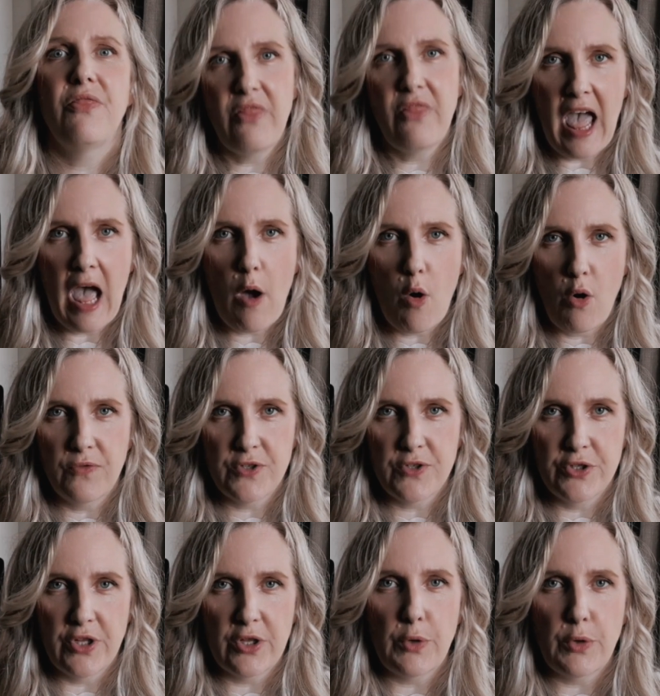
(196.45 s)
how
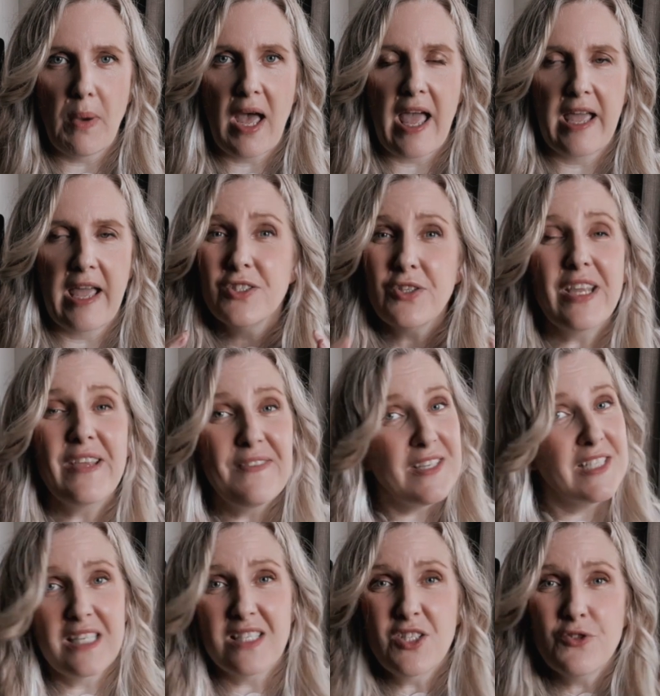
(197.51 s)
often that you pay. So if
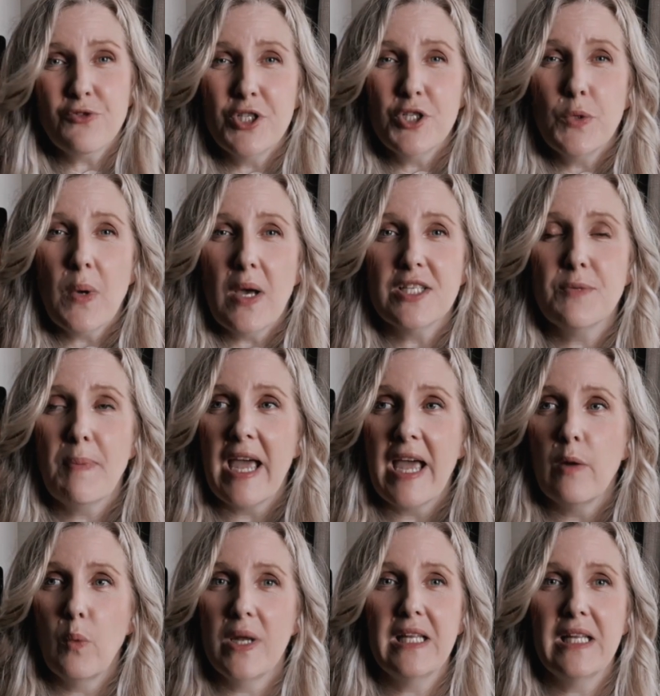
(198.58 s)
it does stress you out to
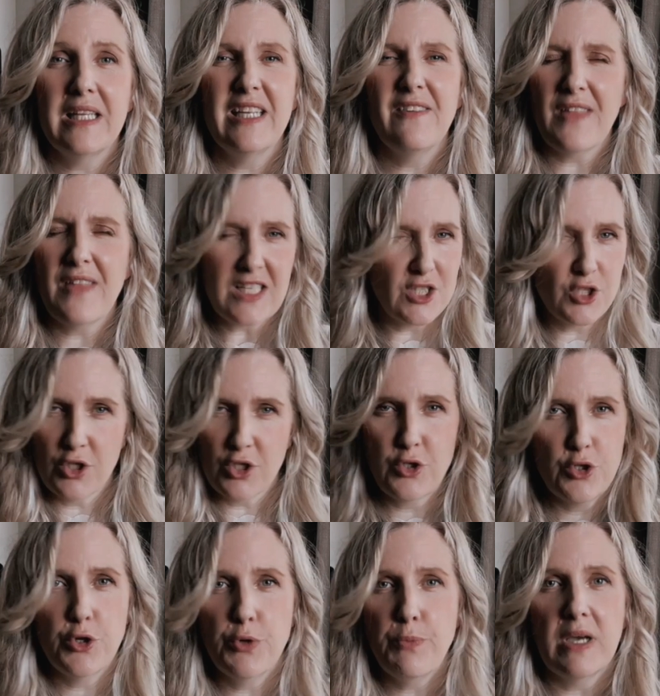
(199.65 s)
pay weekly, if that's just
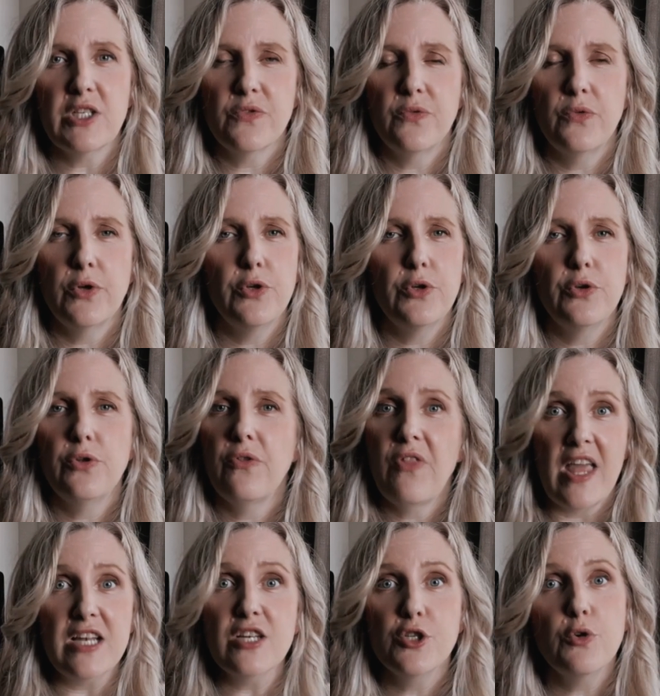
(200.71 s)
too much for you,
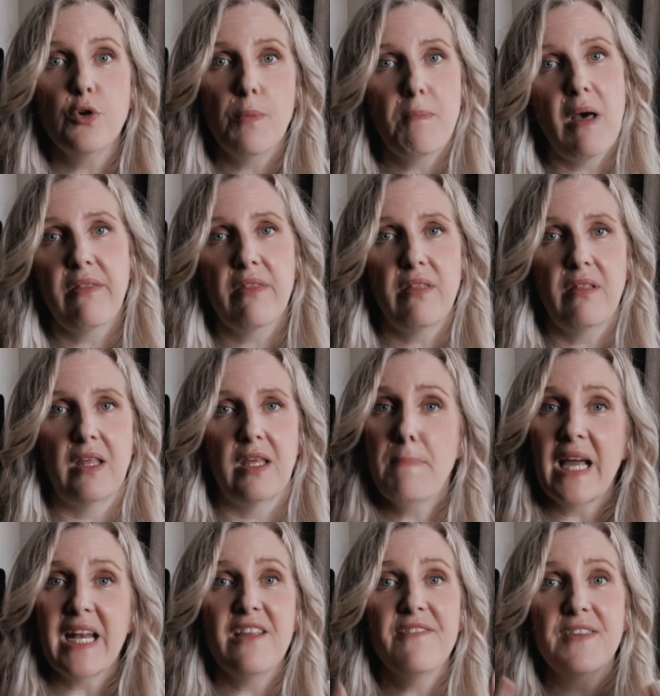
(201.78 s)
then do it monthly.
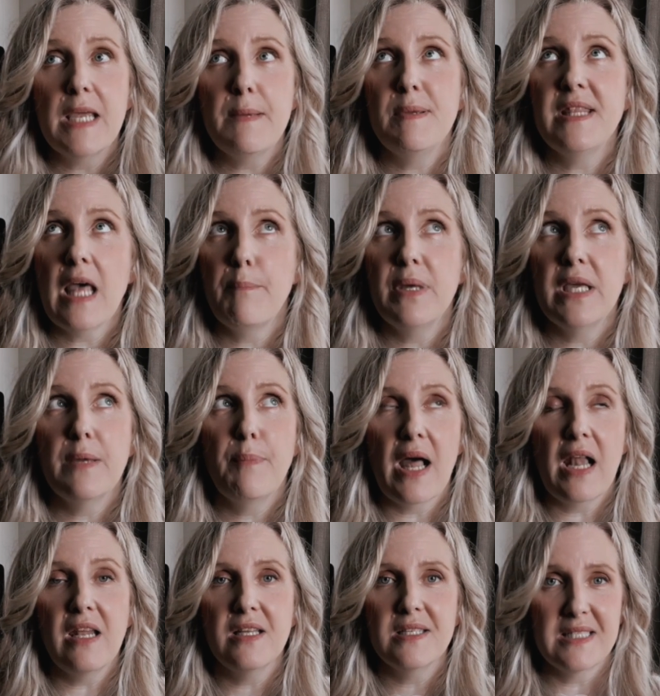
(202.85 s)
But if keeping that big
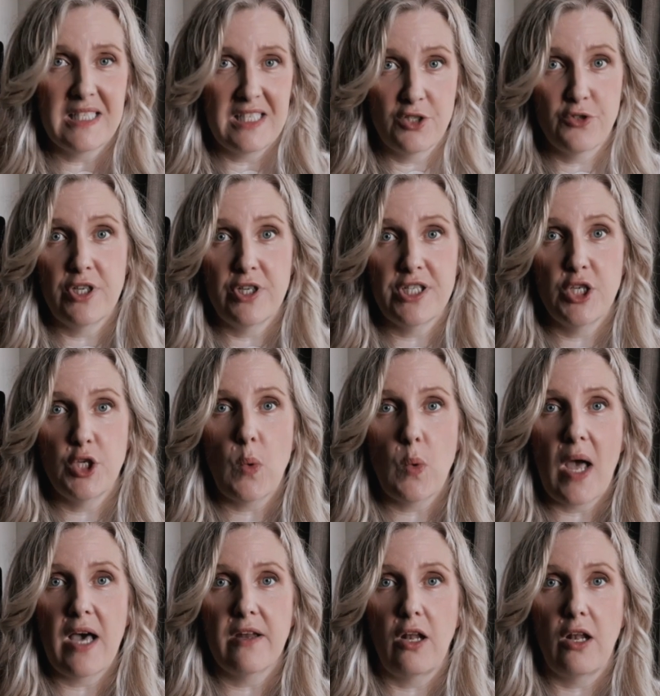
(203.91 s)
balance is stressing you
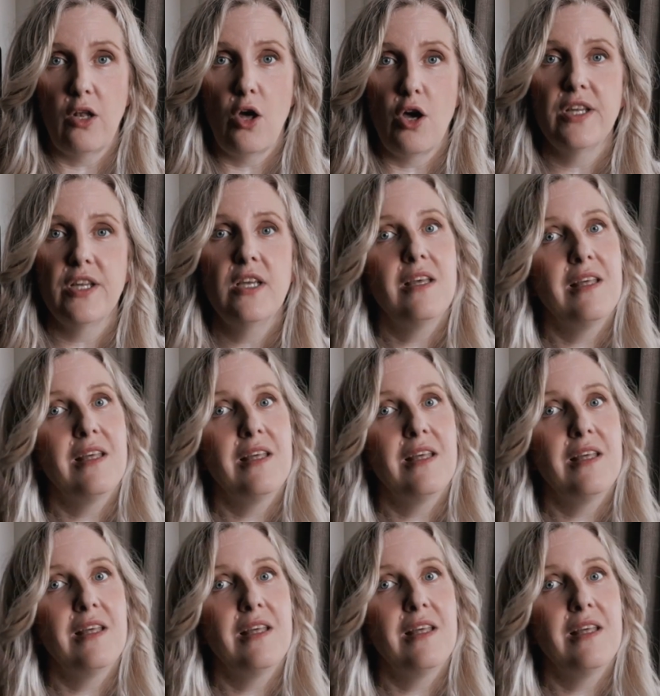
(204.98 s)
out a lot,